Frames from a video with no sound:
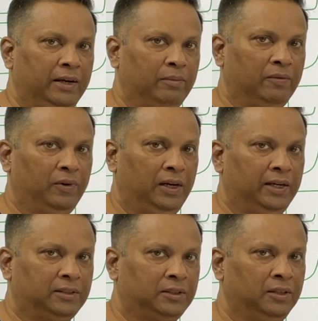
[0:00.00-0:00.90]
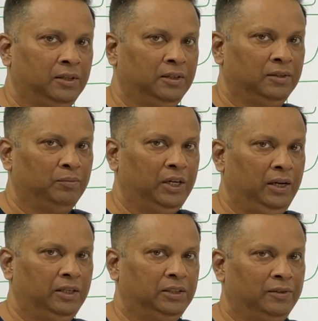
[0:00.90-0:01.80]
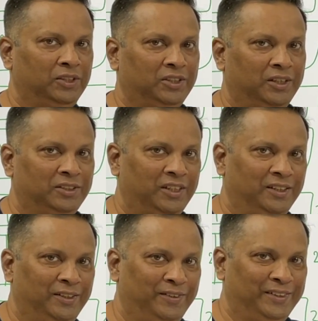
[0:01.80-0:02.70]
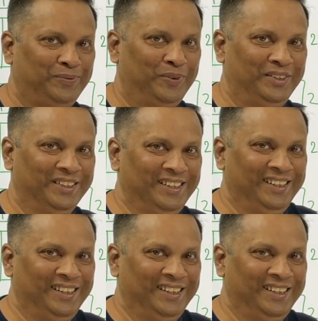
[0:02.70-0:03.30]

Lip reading: name of Alex, my Alexa was started to respond.